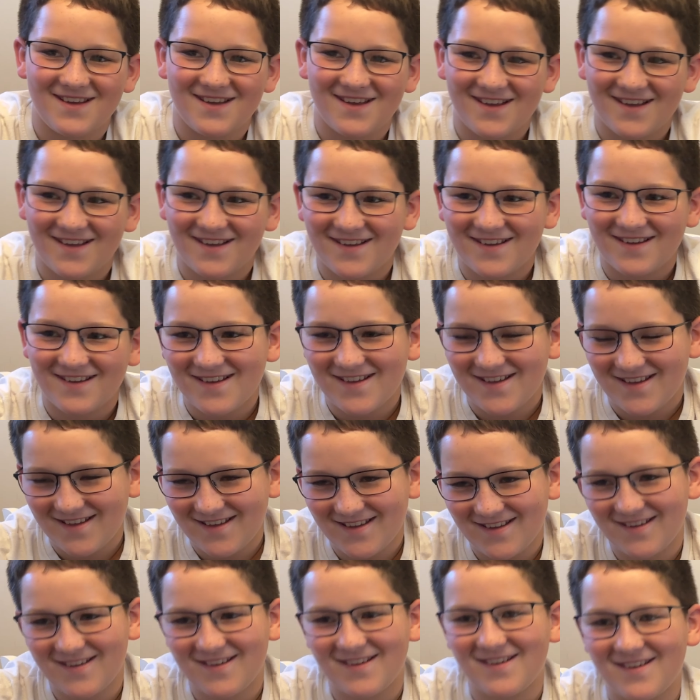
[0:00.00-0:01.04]

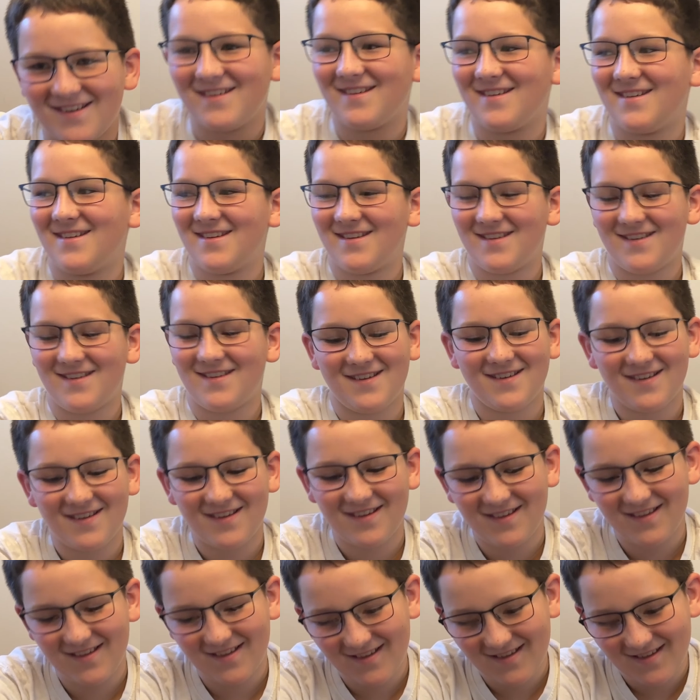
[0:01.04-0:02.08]

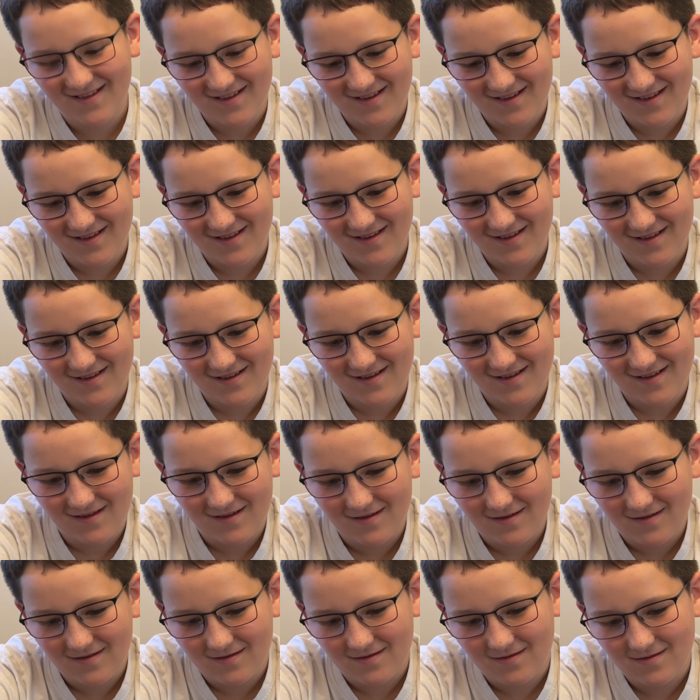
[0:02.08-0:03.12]

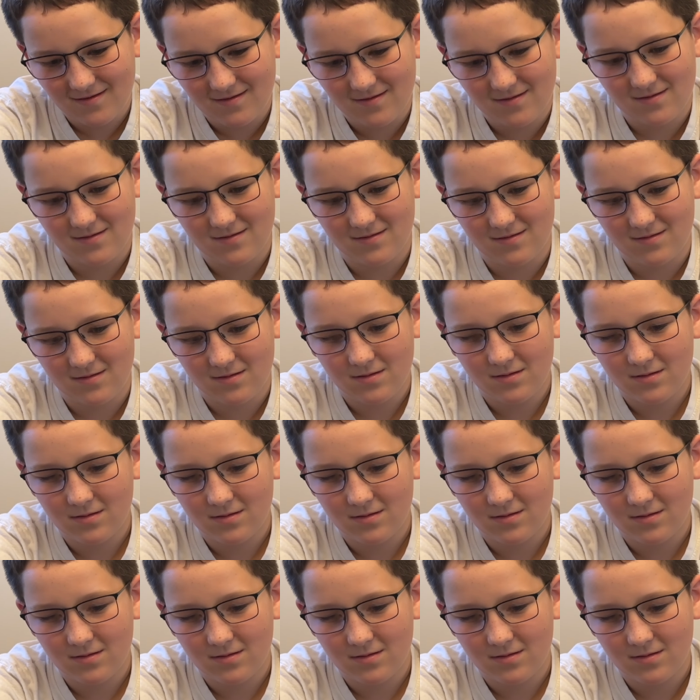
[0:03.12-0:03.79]
(not speaking)